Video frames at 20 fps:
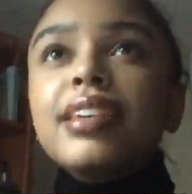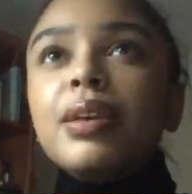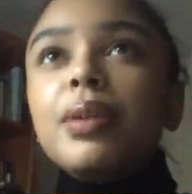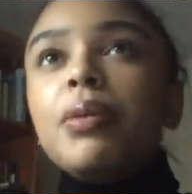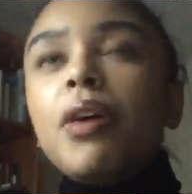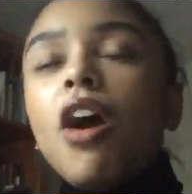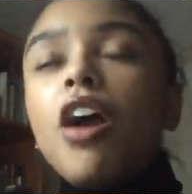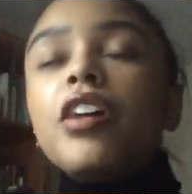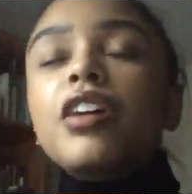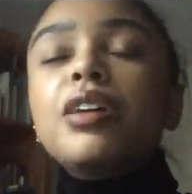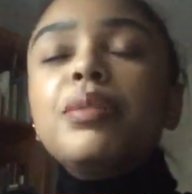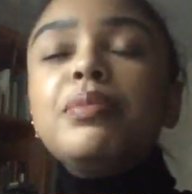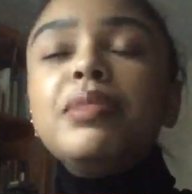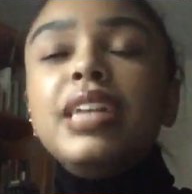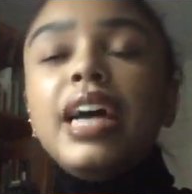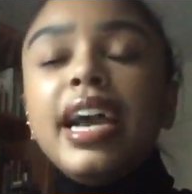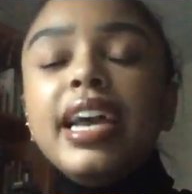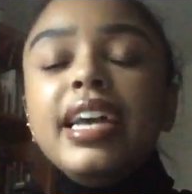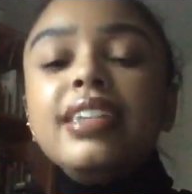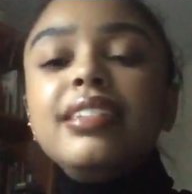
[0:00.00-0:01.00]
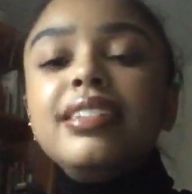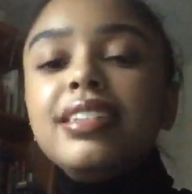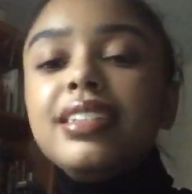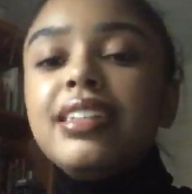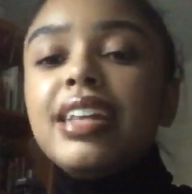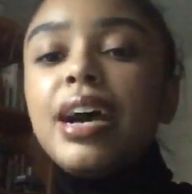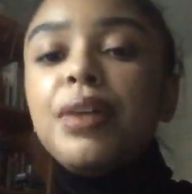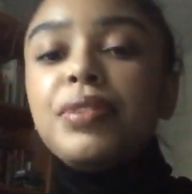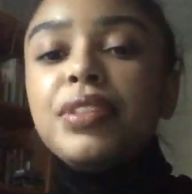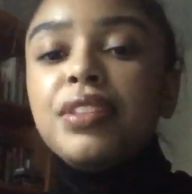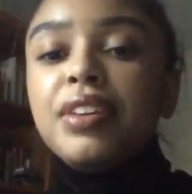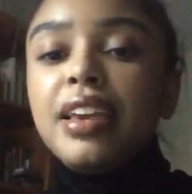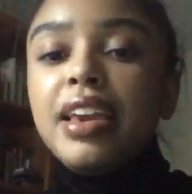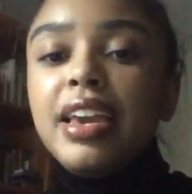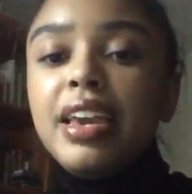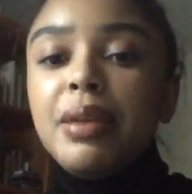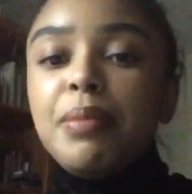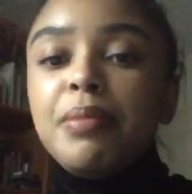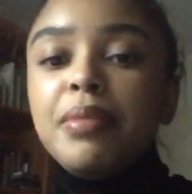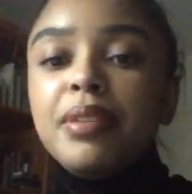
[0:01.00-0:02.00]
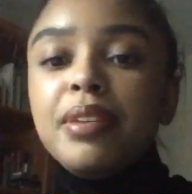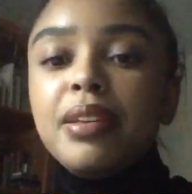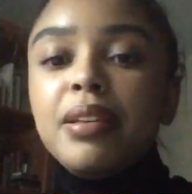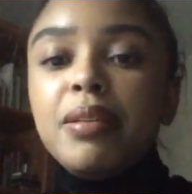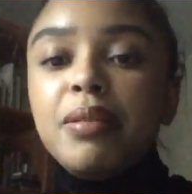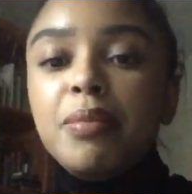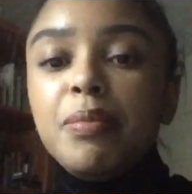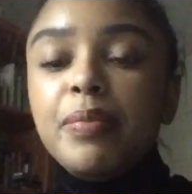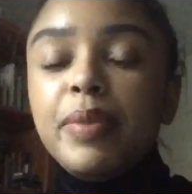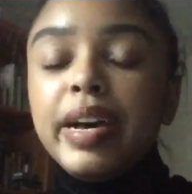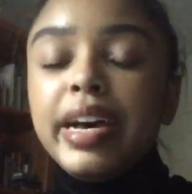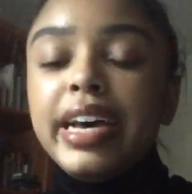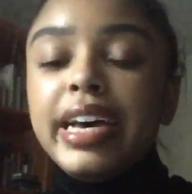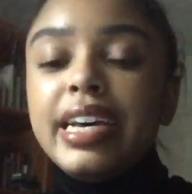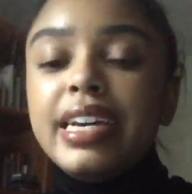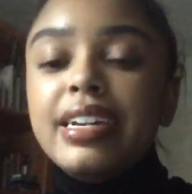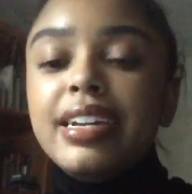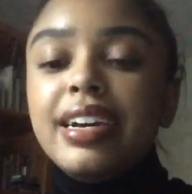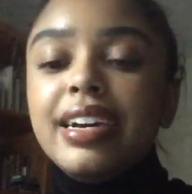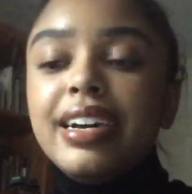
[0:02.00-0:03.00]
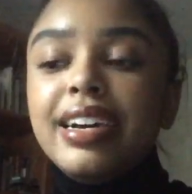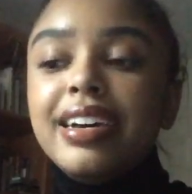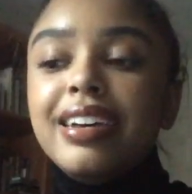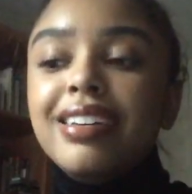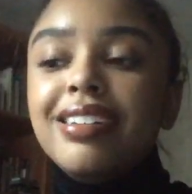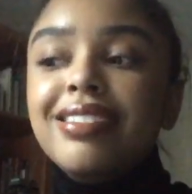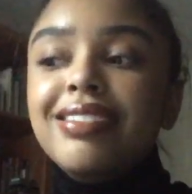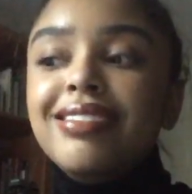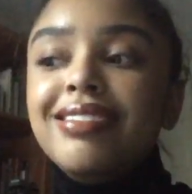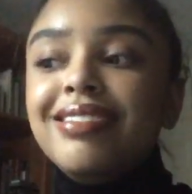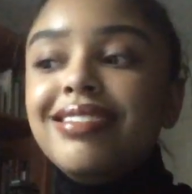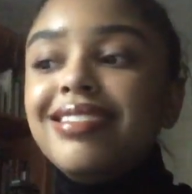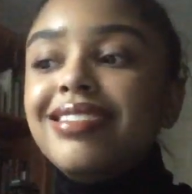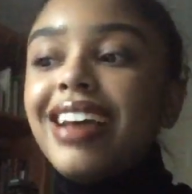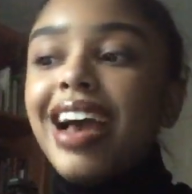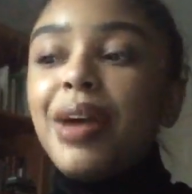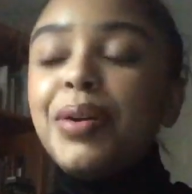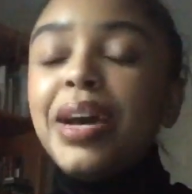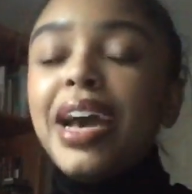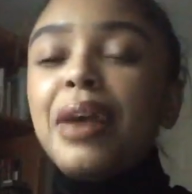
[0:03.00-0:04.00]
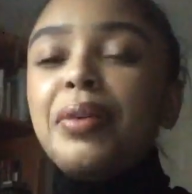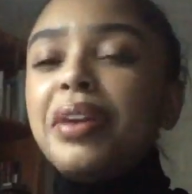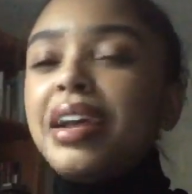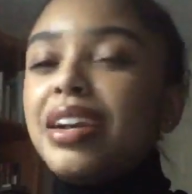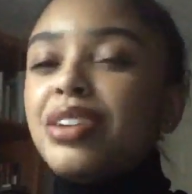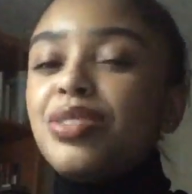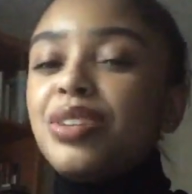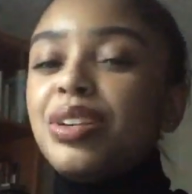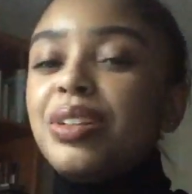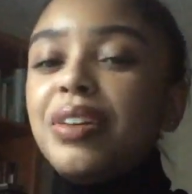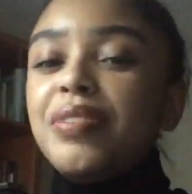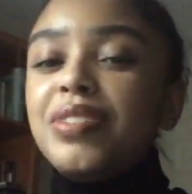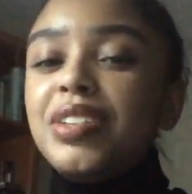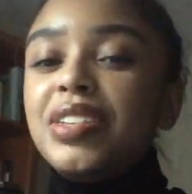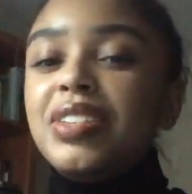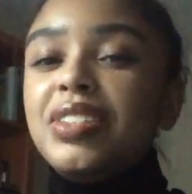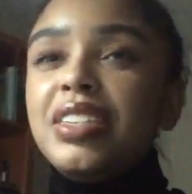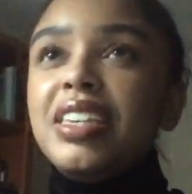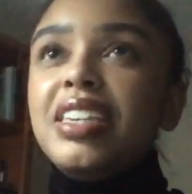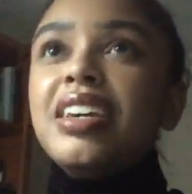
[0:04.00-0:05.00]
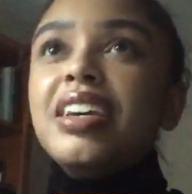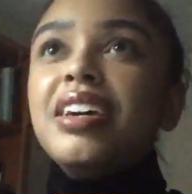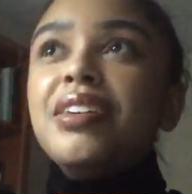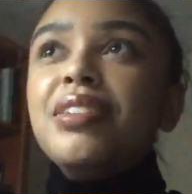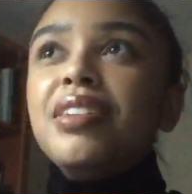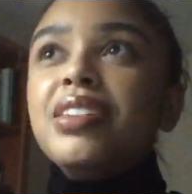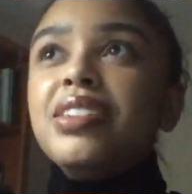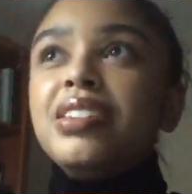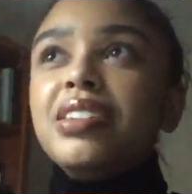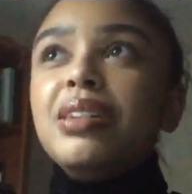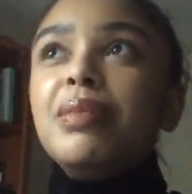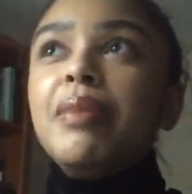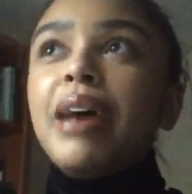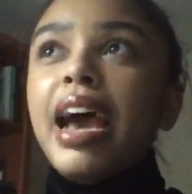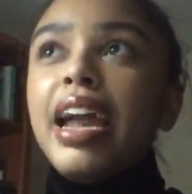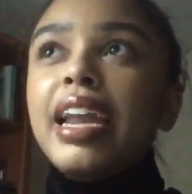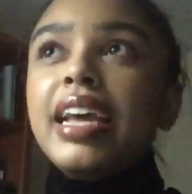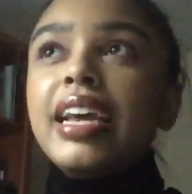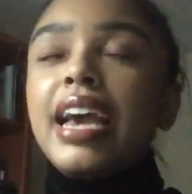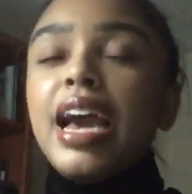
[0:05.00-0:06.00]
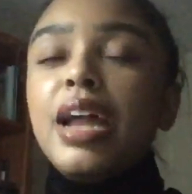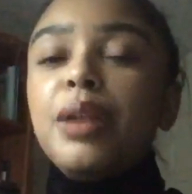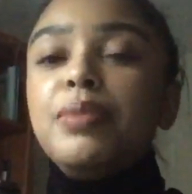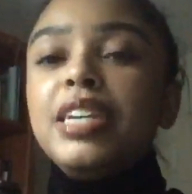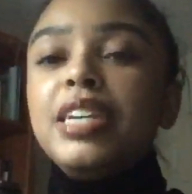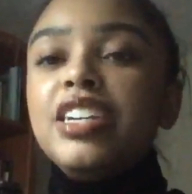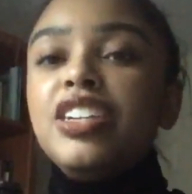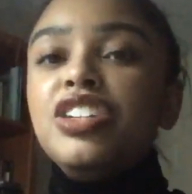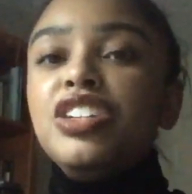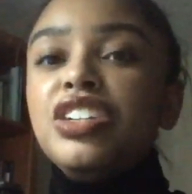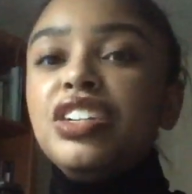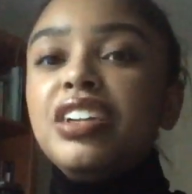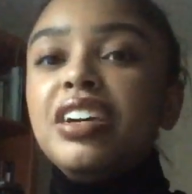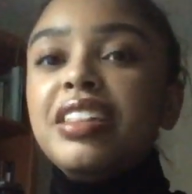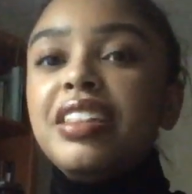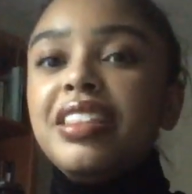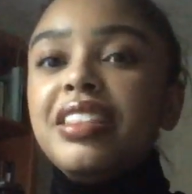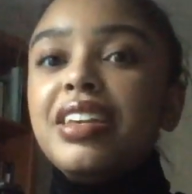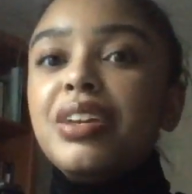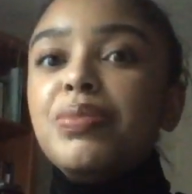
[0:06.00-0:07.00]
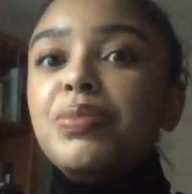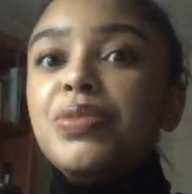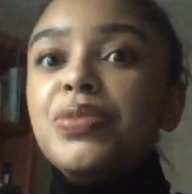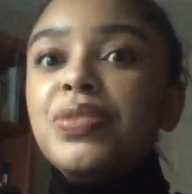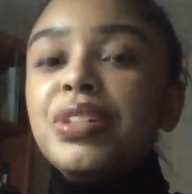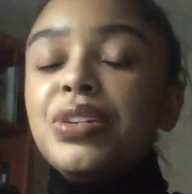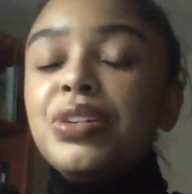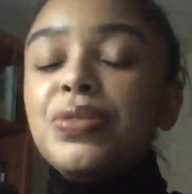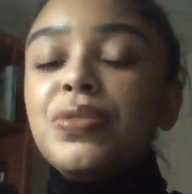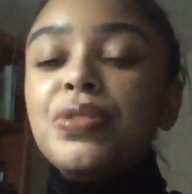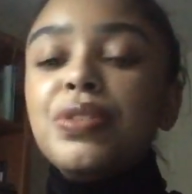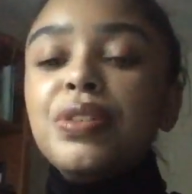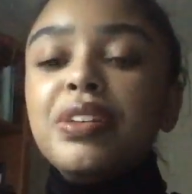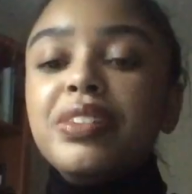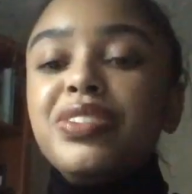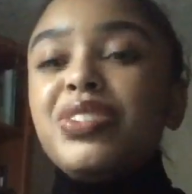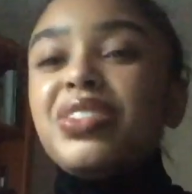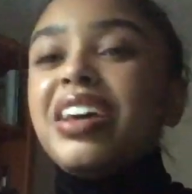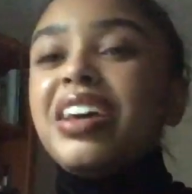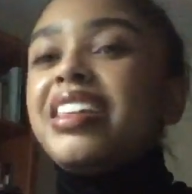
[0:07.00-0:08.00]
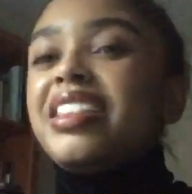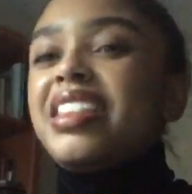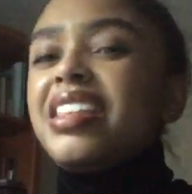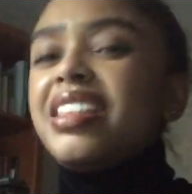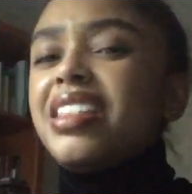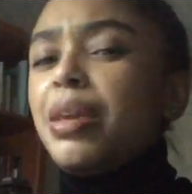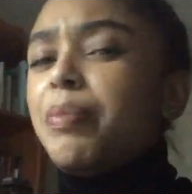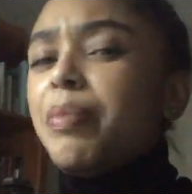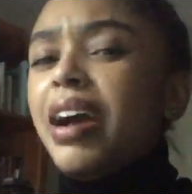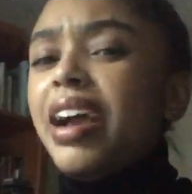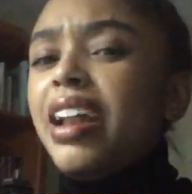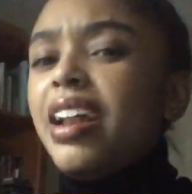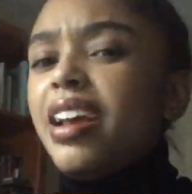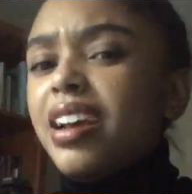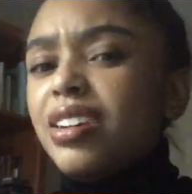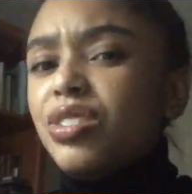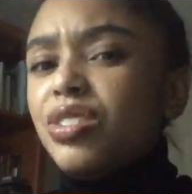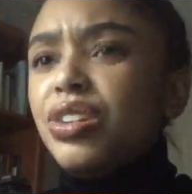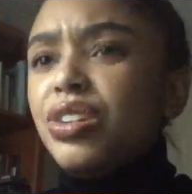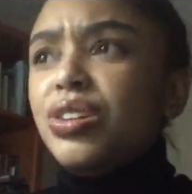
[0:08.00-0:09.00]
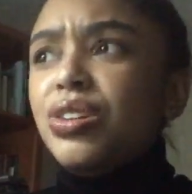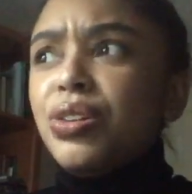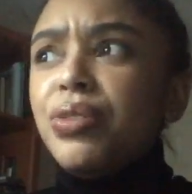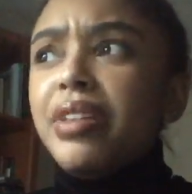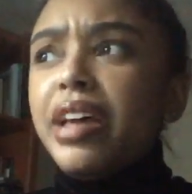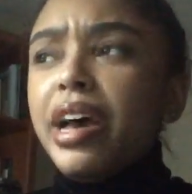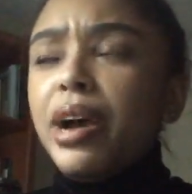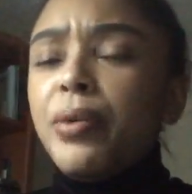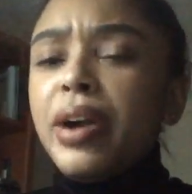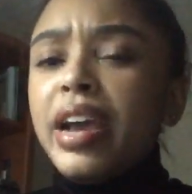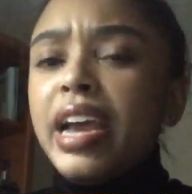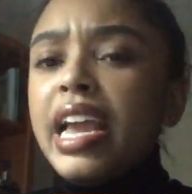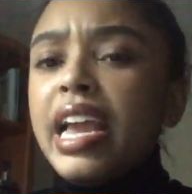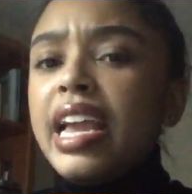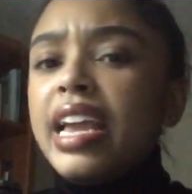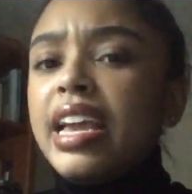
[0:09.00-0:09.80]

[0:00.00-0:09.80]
Arkham Knight did that with a game, but I would actually love to see a cinematic adaptation. I think that would be really cool. So I think they might actually go that way.